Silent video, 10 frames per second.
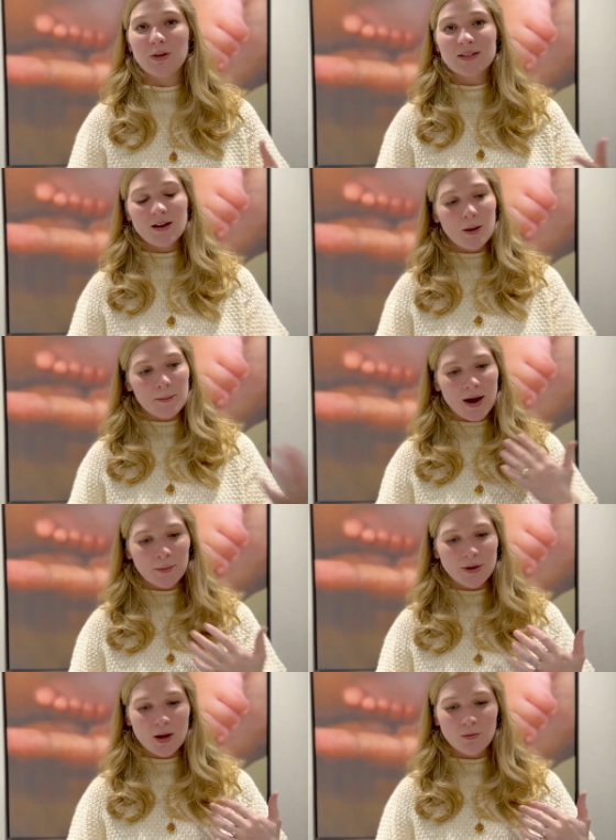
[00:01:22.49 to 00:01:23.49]
we saw a
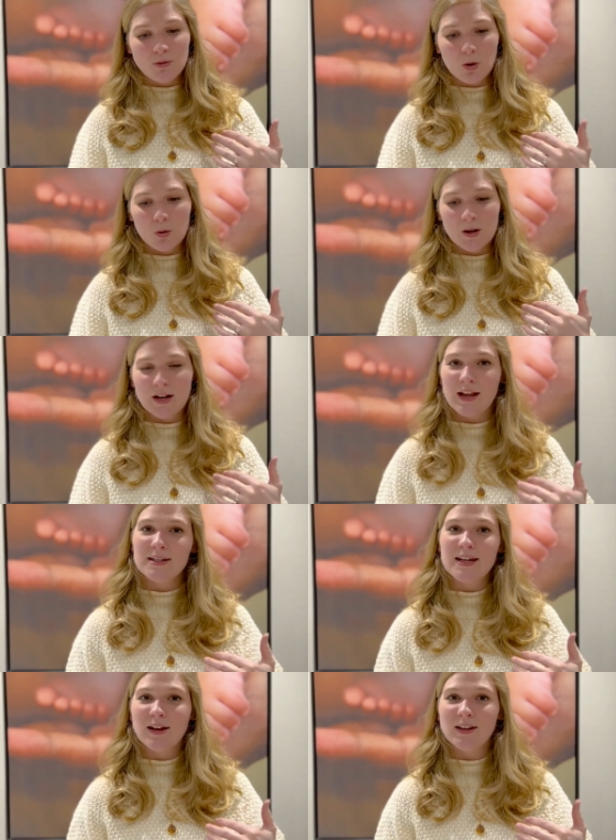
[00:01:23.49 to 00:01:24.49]
mom come forward
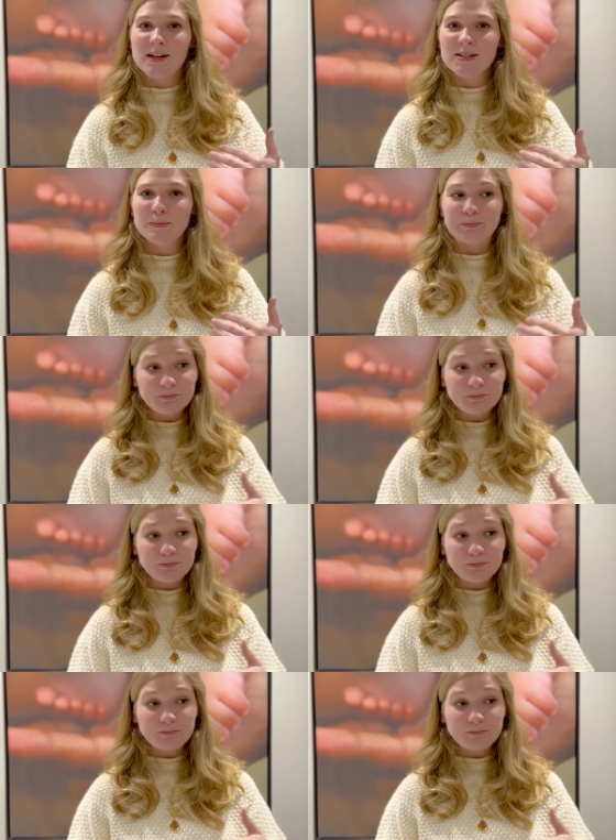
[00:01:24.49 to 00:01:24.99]
and tell us,